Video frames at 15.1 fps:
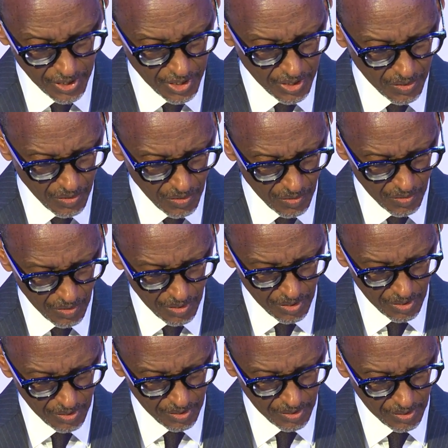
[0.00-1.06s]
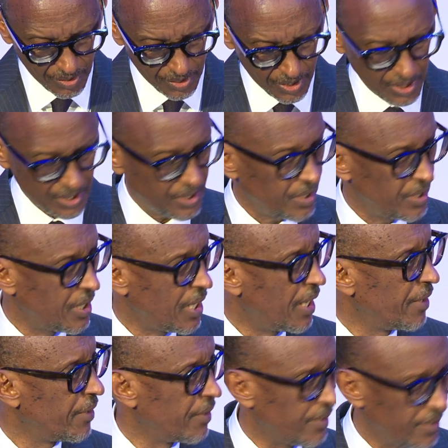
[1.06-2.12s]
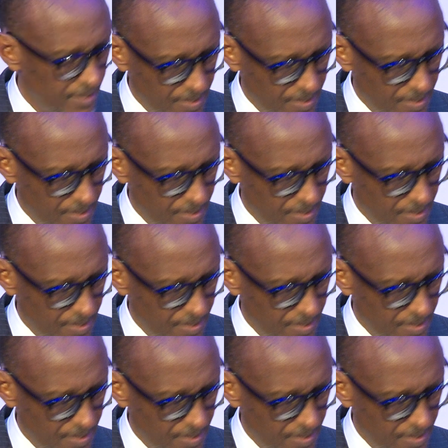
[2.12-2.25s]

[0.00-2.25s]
General stated earlier,